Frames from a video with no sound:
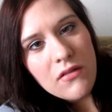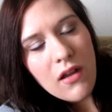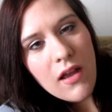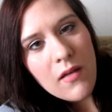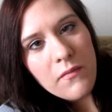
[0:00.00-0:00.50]

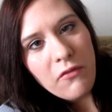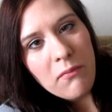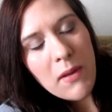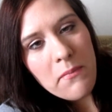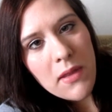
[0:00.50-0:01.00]
um, from
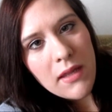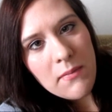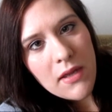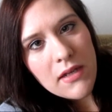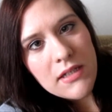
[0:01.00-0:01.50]
my belly
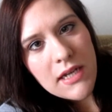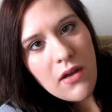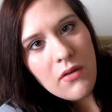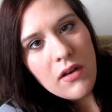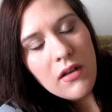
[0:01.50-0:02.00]
button
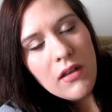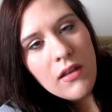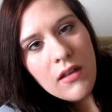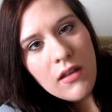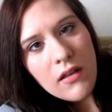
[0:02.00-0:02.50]
down.
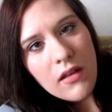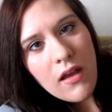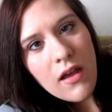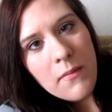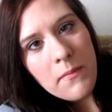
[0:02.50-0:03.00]

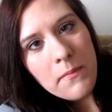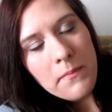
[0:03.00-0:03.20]
Um,